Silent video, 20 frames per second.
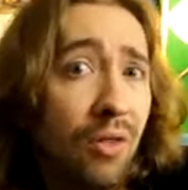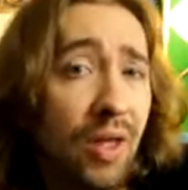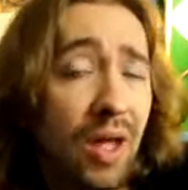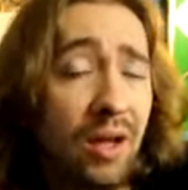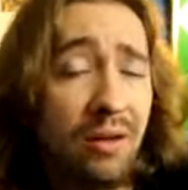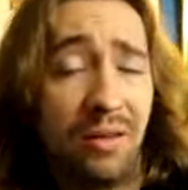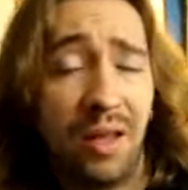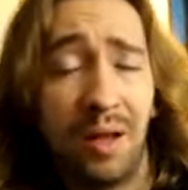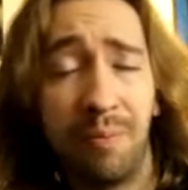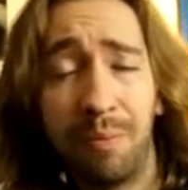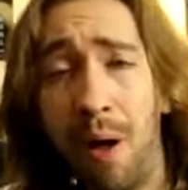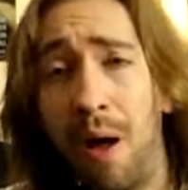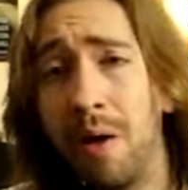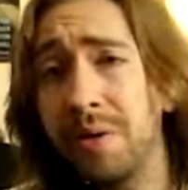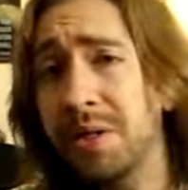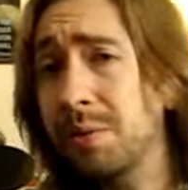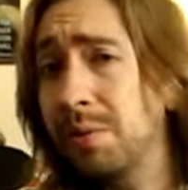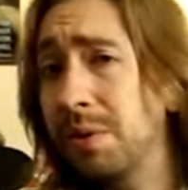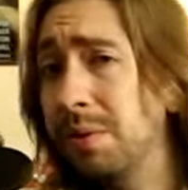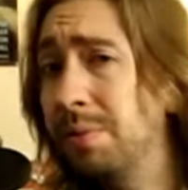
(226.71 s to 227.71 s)
That
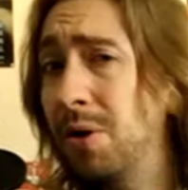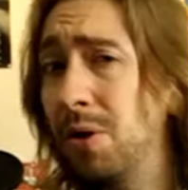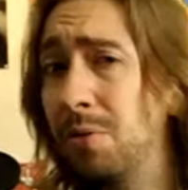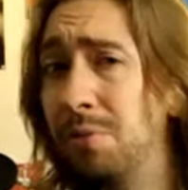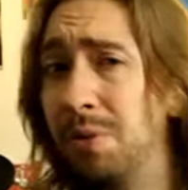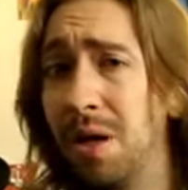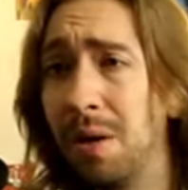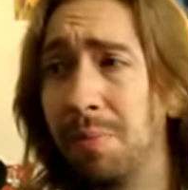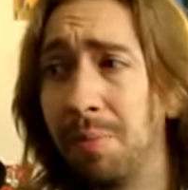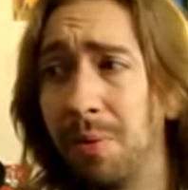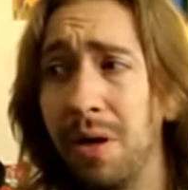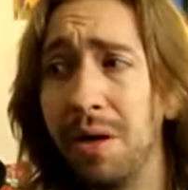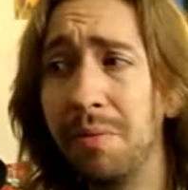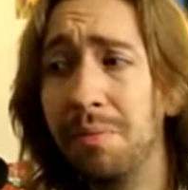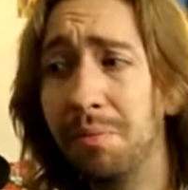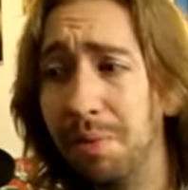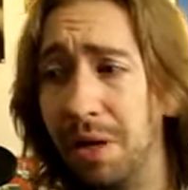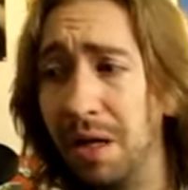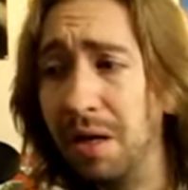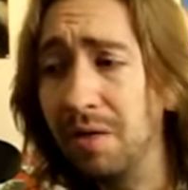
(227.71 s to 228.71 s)
possibly could be a pretty
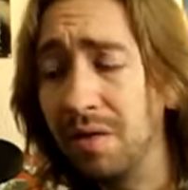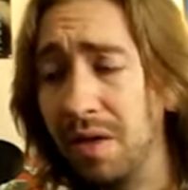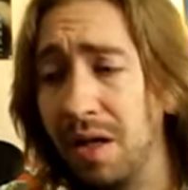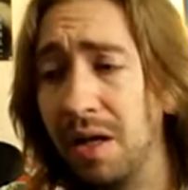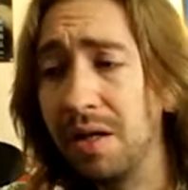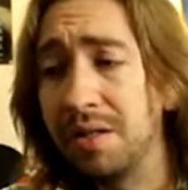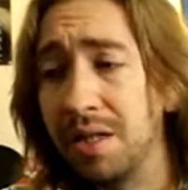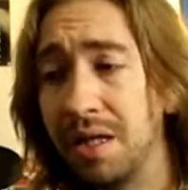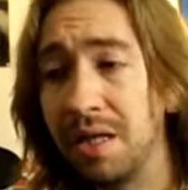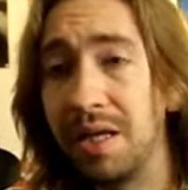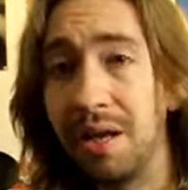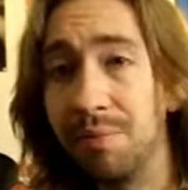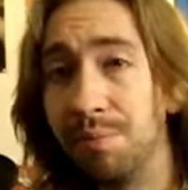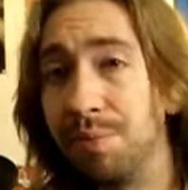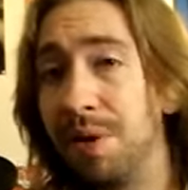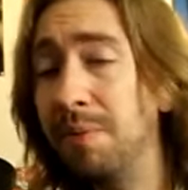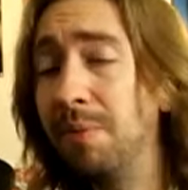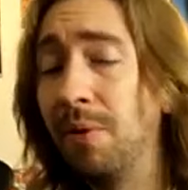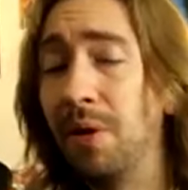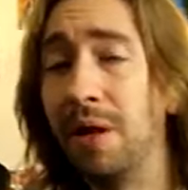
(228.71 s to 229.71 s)
big thing to get
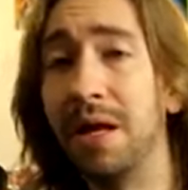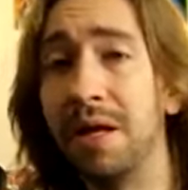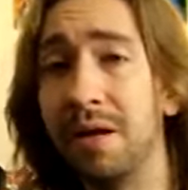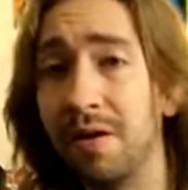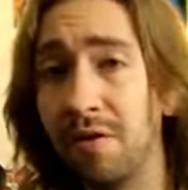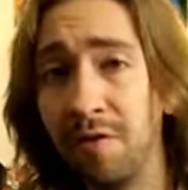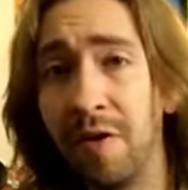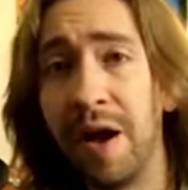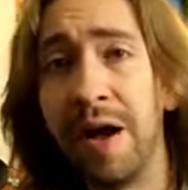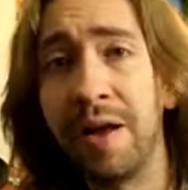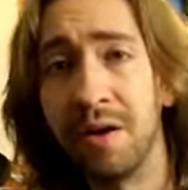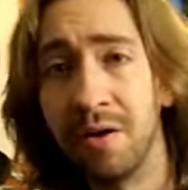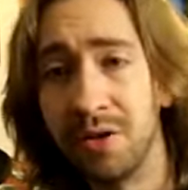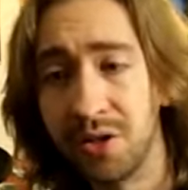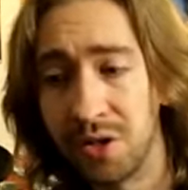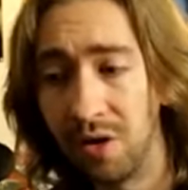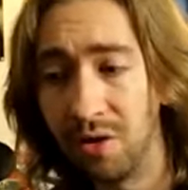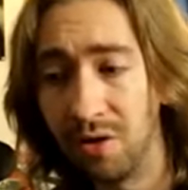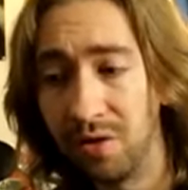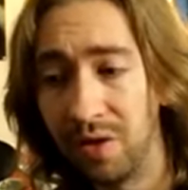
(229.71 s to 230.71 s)
people into
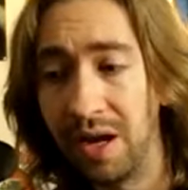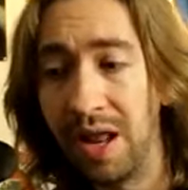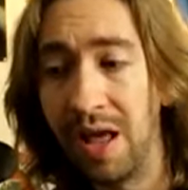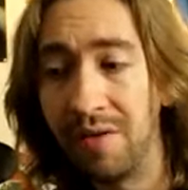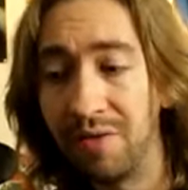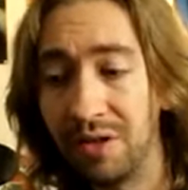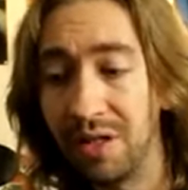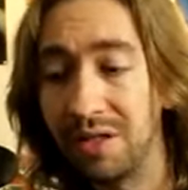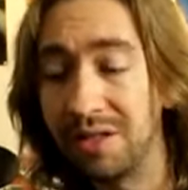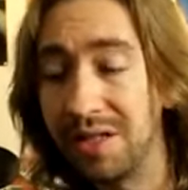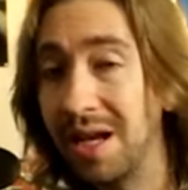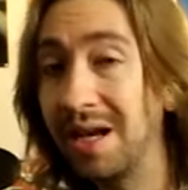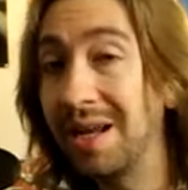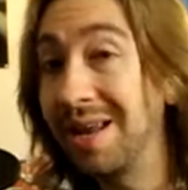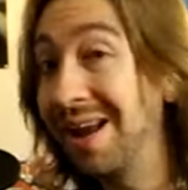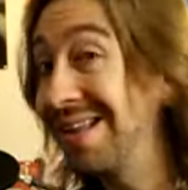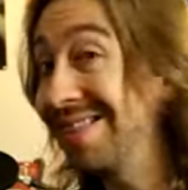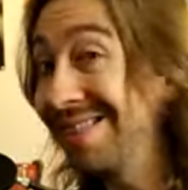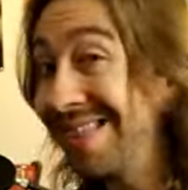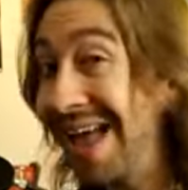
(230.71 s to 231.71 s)
fighters, other than having to
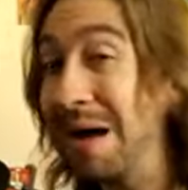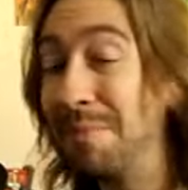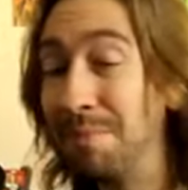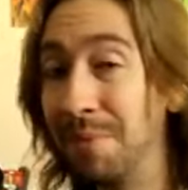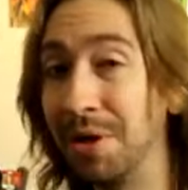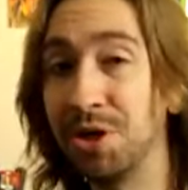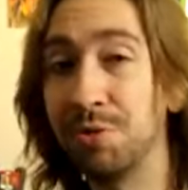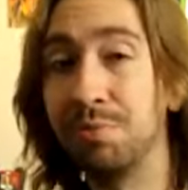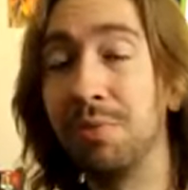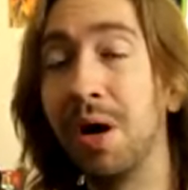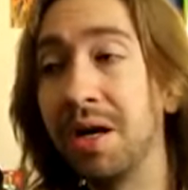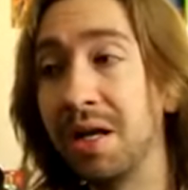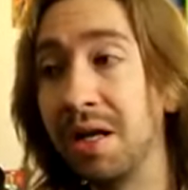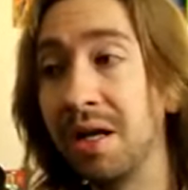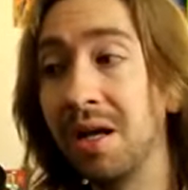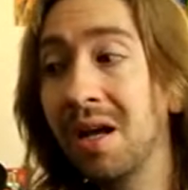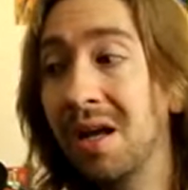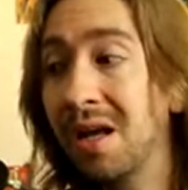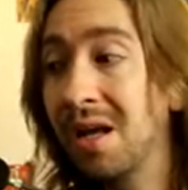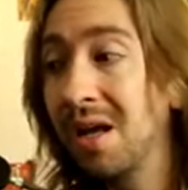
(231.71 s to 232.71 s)
dedicate that much
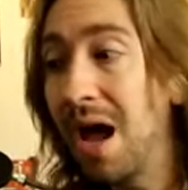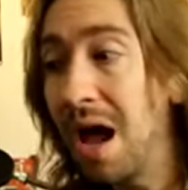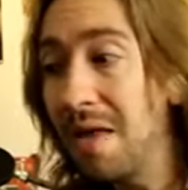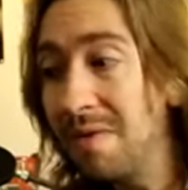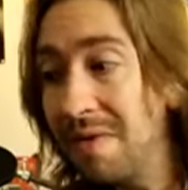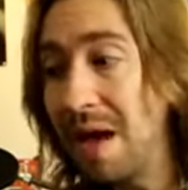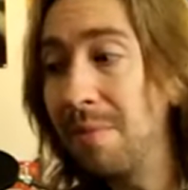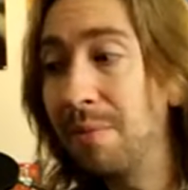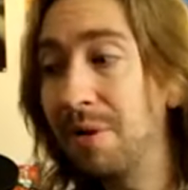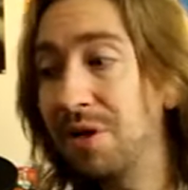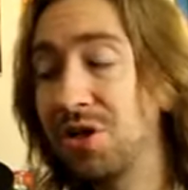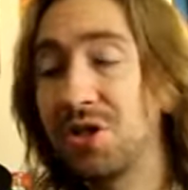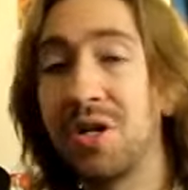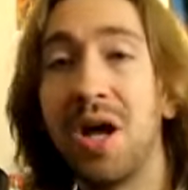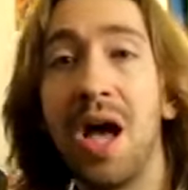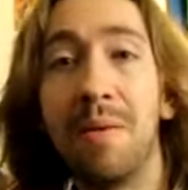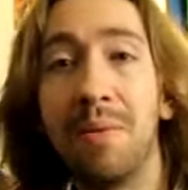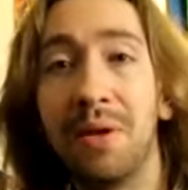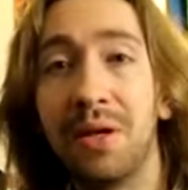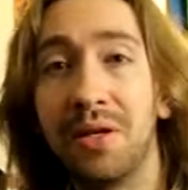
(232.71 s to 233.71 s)
money and that much
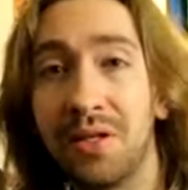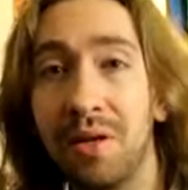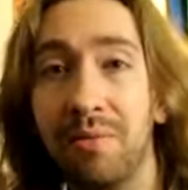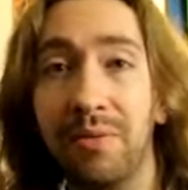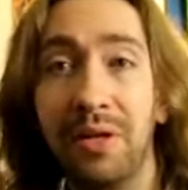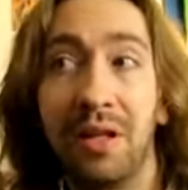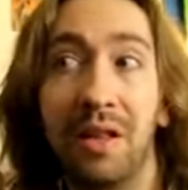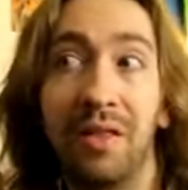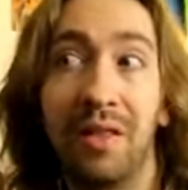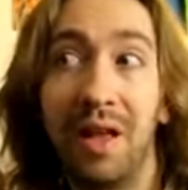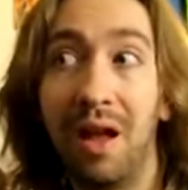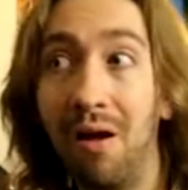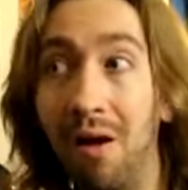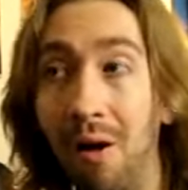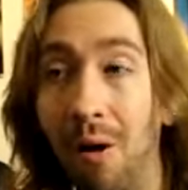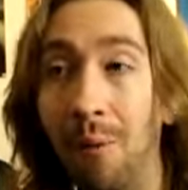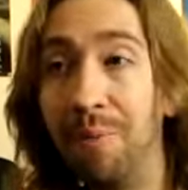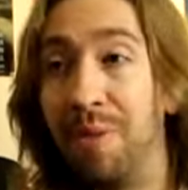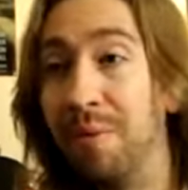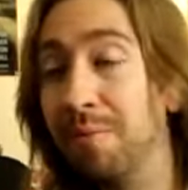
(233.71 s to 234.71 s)
time into something that they
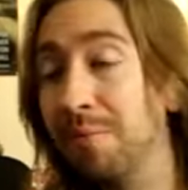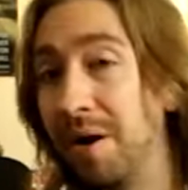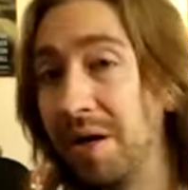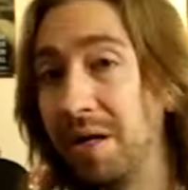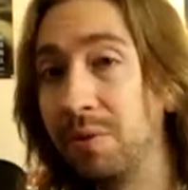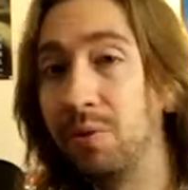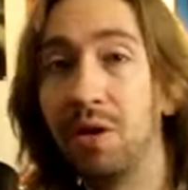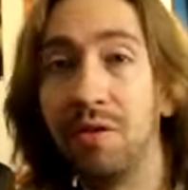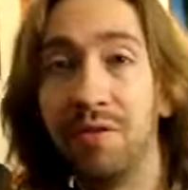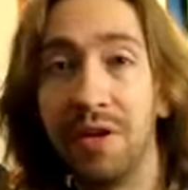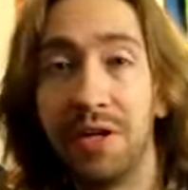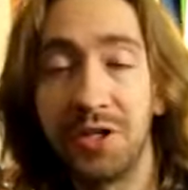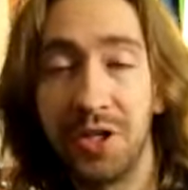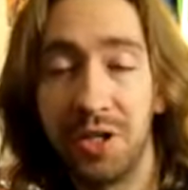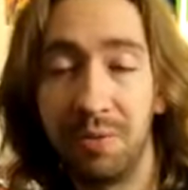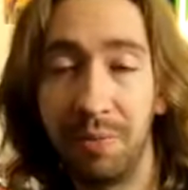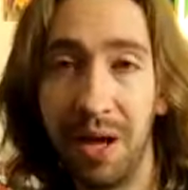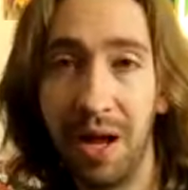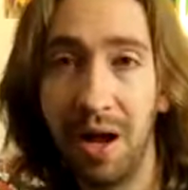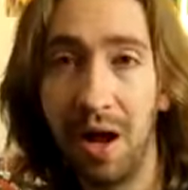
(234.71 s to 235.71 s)
hope the money will
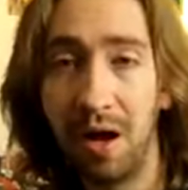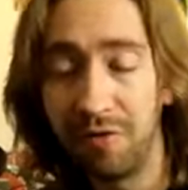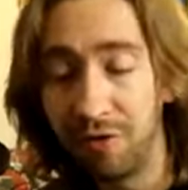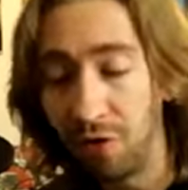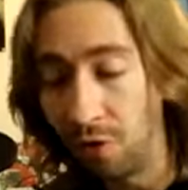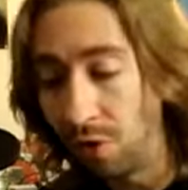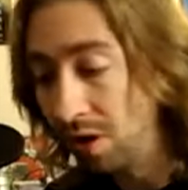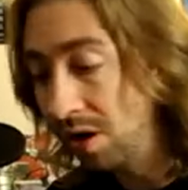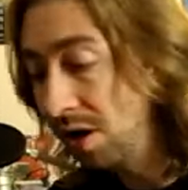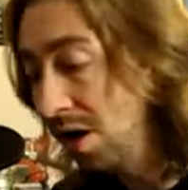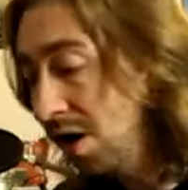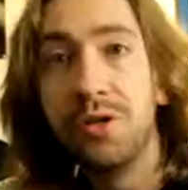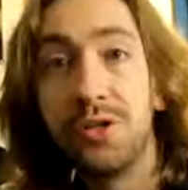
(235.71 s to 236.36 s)
eventually pay off for.